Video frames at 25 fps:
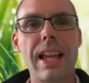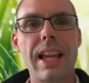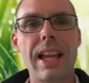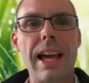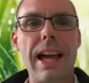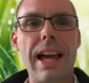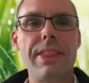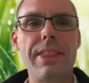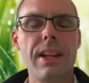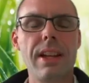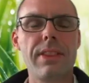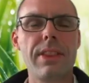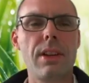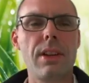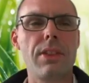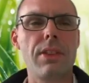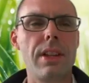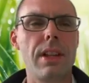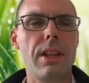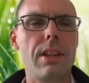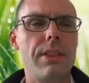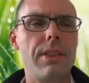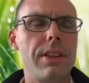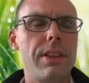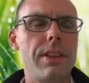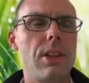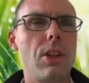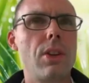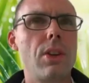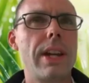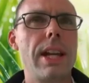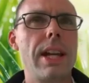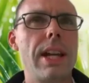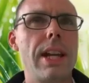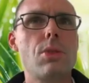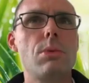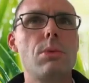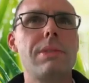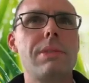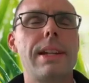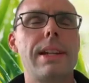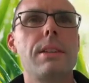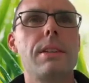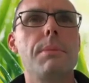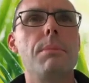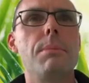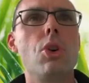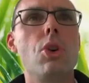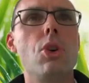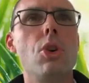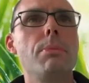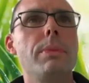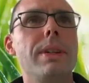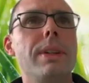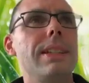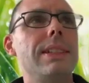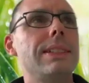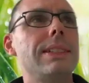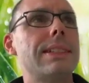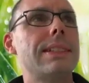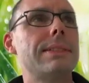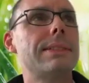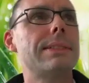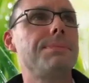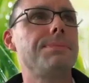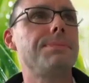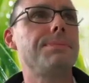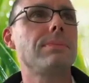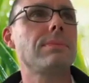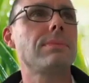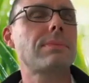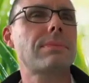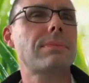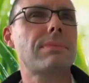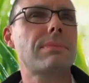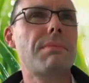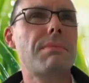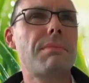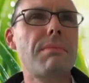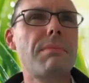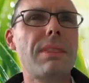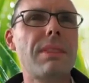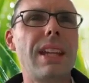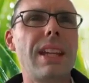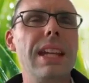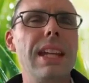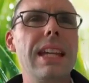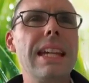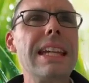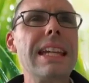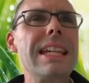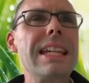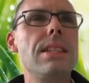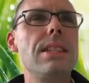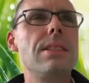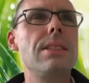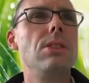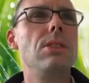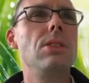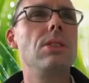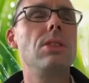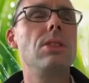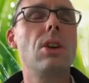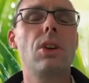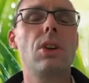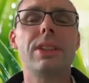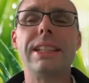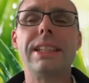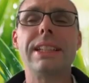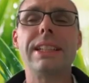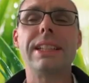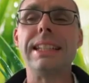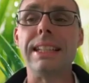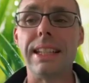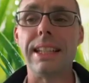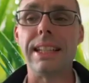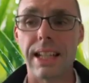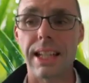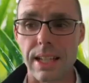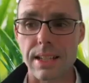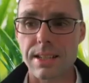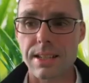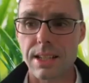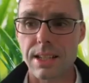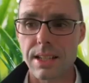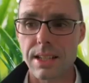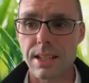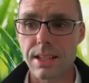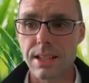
I think the location we're at the moment is not yet,